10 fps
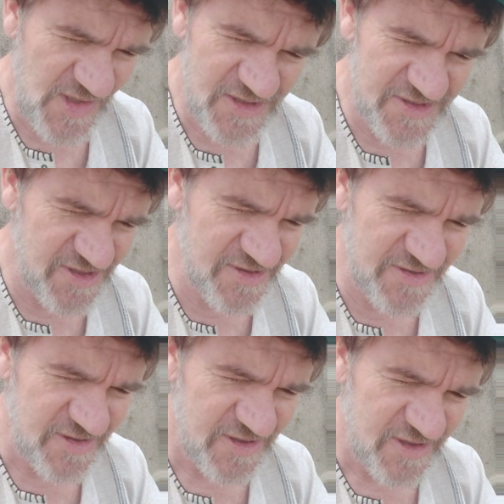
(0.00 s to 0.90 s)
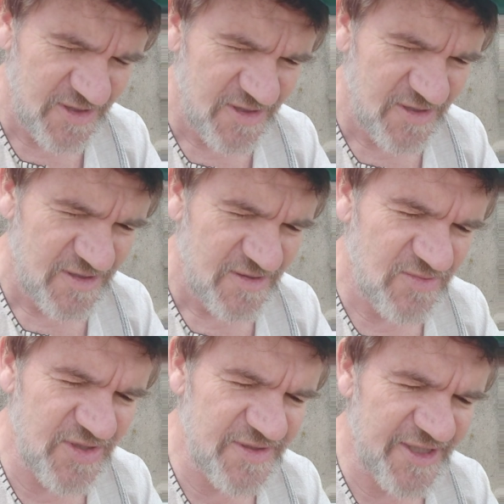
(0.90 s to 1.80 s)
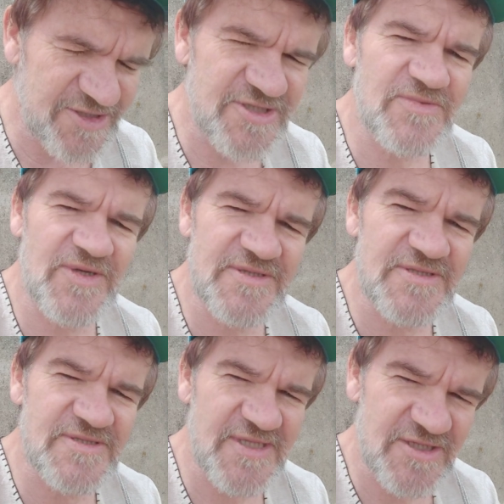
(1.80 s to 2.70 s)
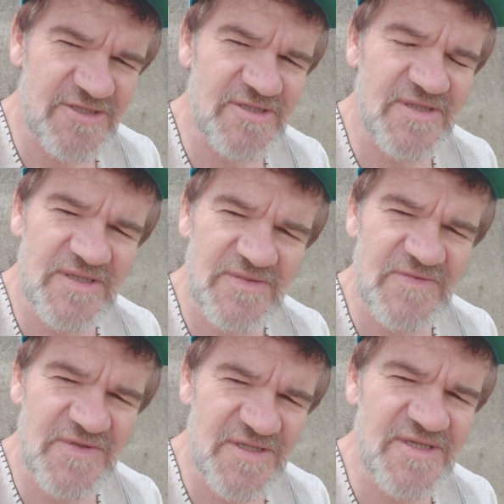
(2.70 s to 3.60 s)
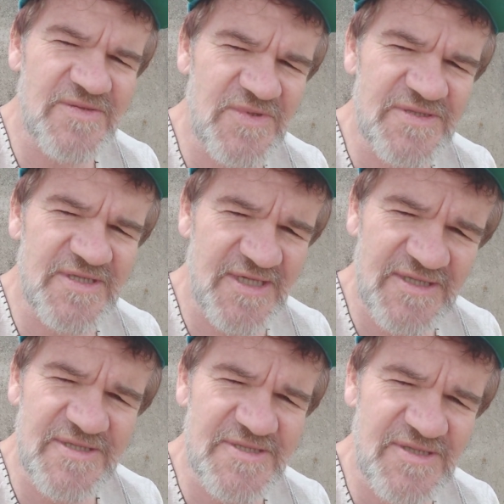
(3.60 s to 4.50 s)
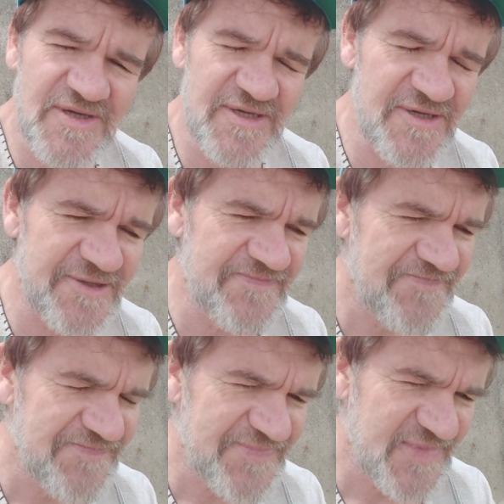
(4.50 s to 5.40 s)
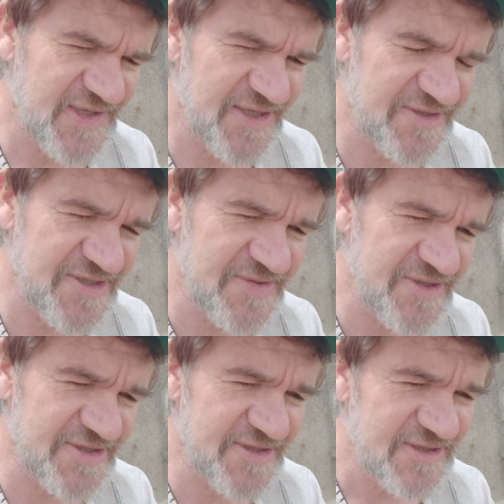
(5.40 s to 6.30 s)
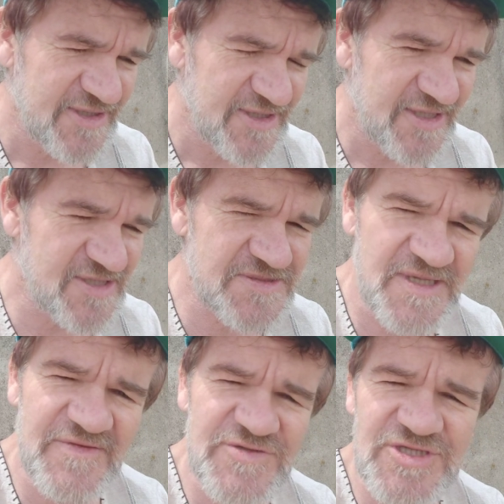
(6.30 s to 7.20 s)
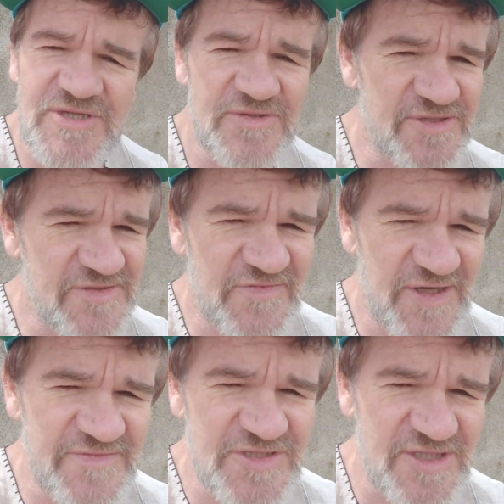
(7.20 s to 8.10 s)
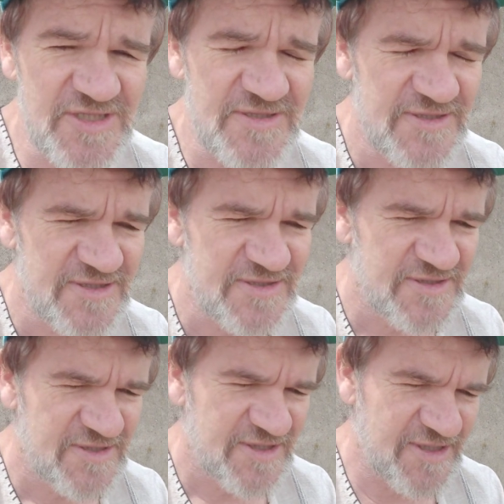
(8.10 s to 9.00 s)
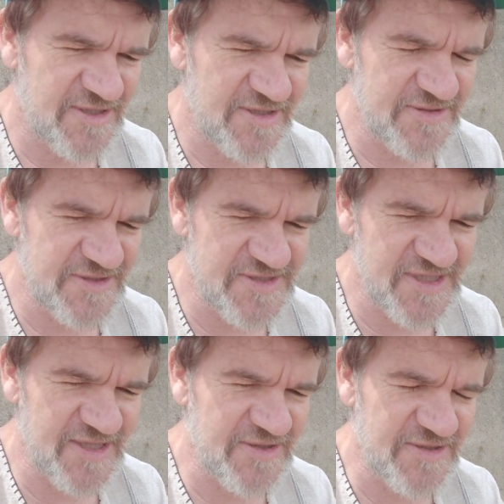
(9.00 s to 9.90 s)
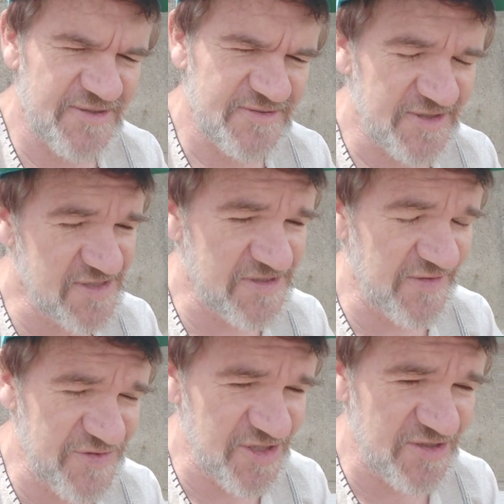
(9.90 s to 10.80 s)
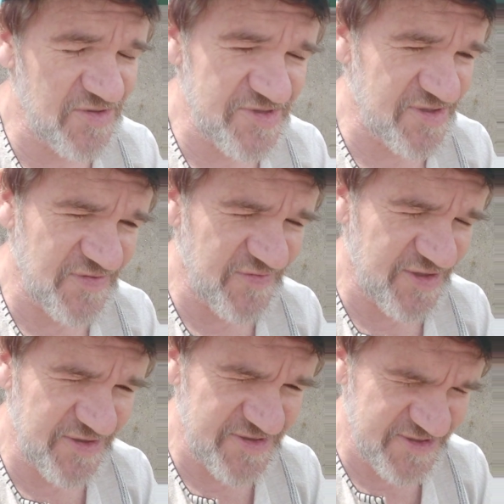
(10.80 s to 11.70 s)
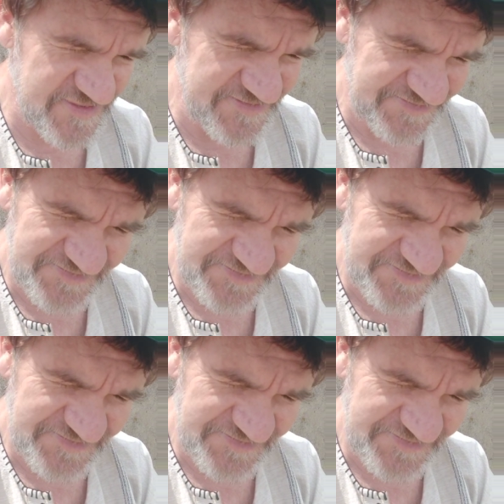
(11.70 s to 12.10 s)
So one actually wonders, really what the hell is going on. And then it's 5G or not 5G. They're saying, oh, it's 5G causing the virus, and